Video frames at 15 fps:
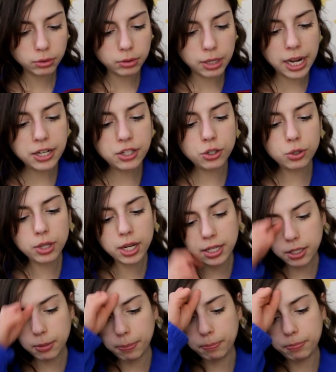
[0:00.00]
I do
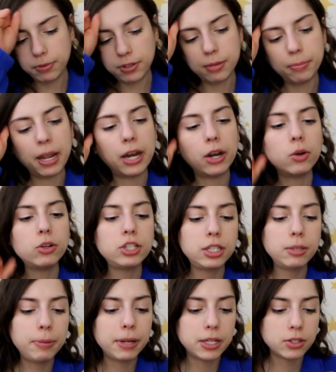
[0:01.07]
like tomato. It just
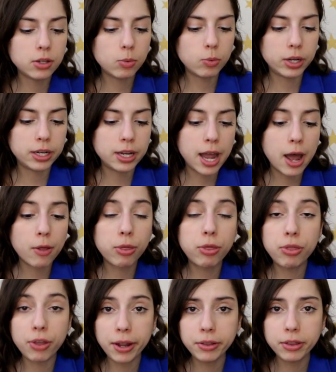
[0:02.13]
depends on how
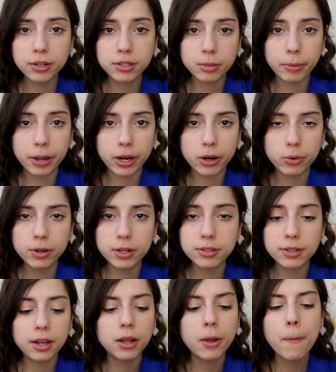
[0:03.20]
thick the tomato is.
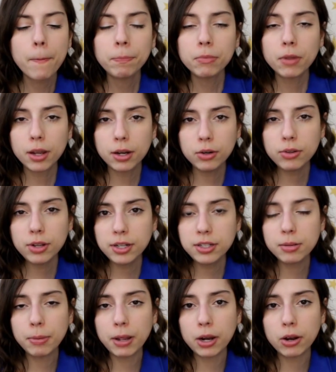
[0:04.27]
Like, I don't like
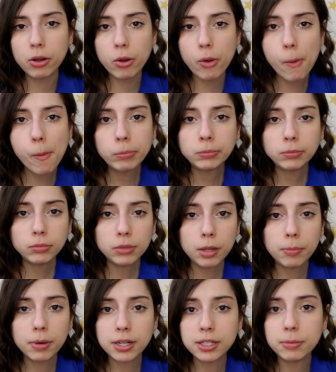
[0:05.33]
tomato
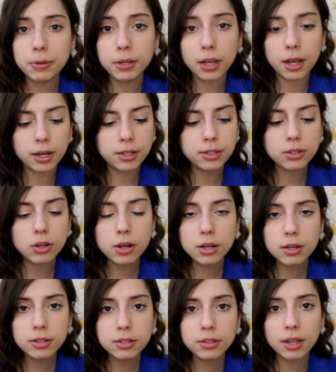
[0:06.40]
in my spaghetti
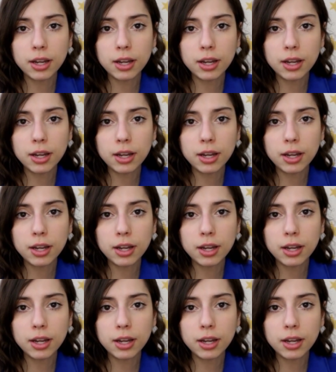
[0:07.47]
sauce.